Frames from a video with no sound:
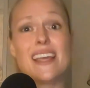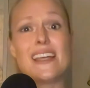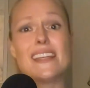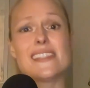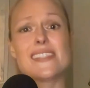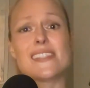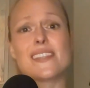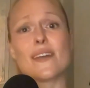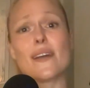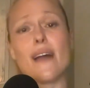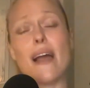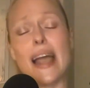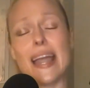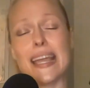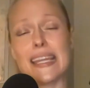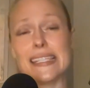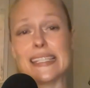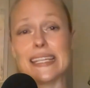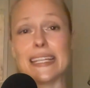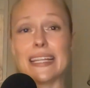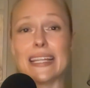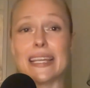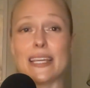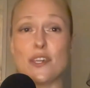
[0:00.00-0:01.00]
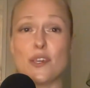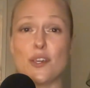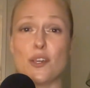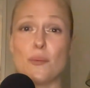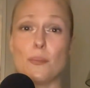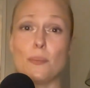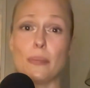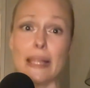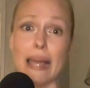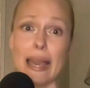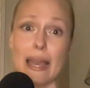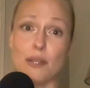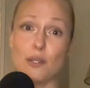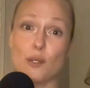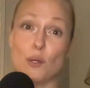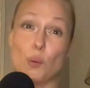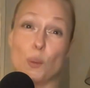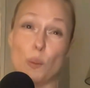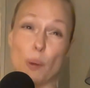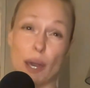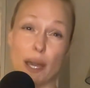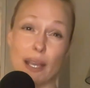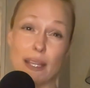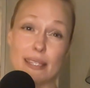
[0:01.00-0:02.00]
So ideally, you can plan your
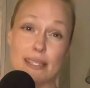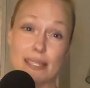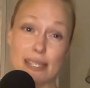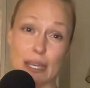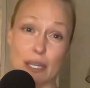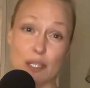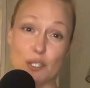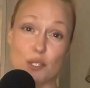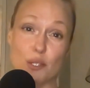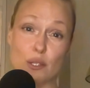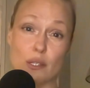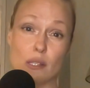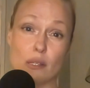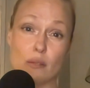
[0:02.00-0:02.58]
work schedule